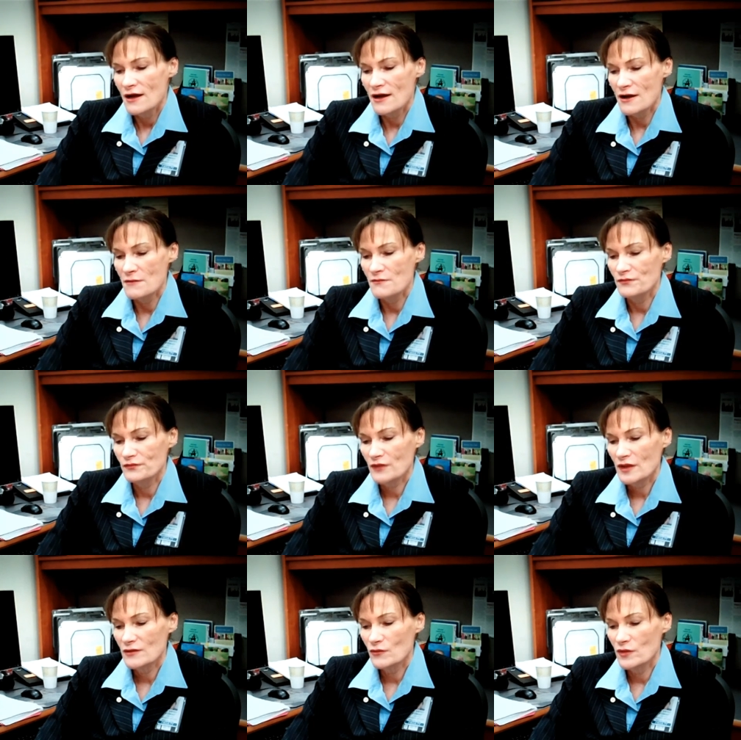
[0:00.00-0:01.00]
Um,
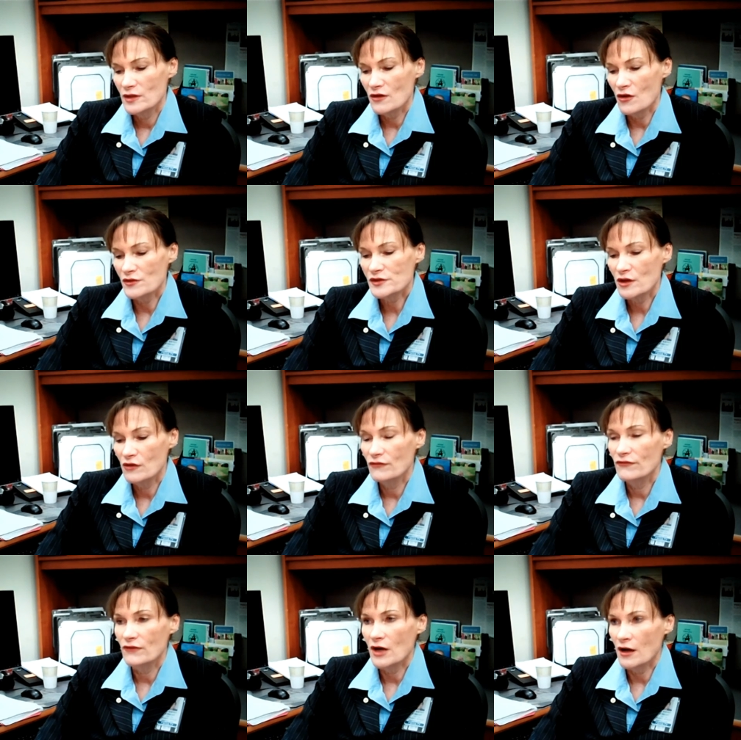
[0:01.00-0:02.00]
we also
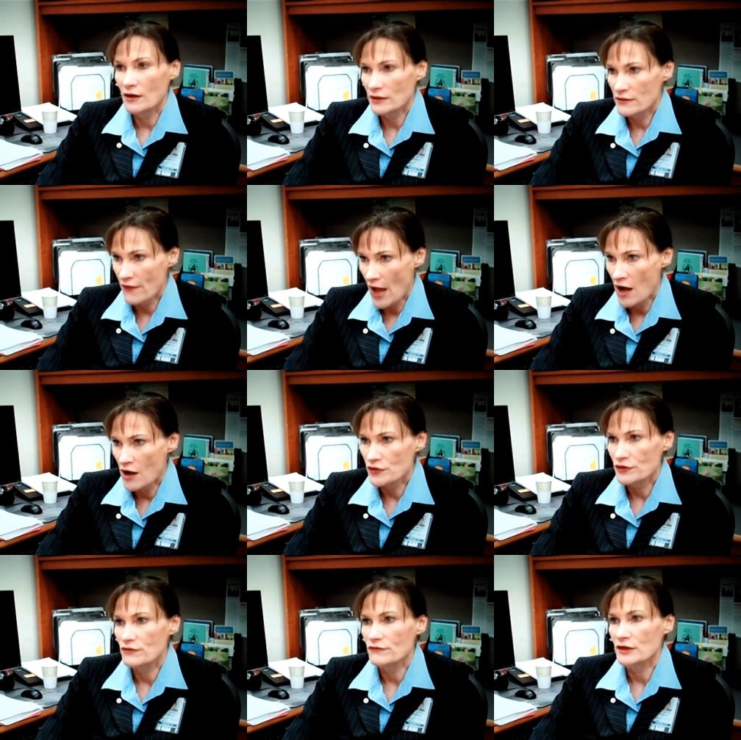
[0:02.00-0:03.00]
highly
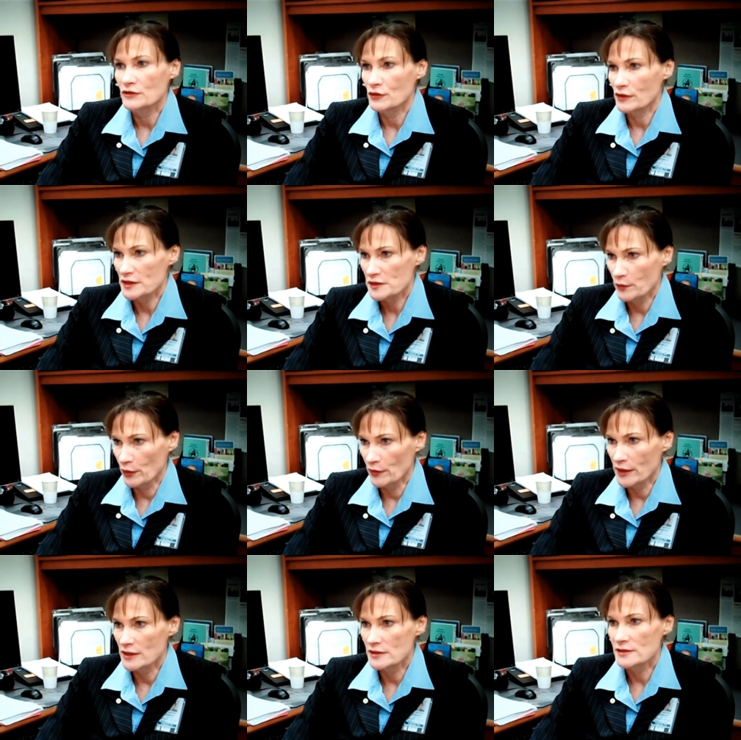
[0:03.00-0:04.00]
value veterinary
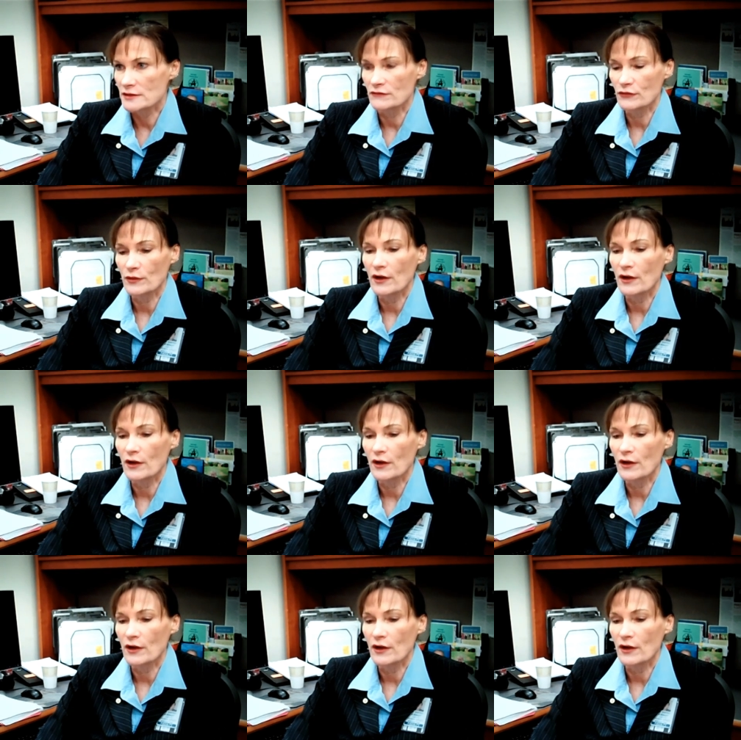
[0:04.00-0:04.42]
experience in a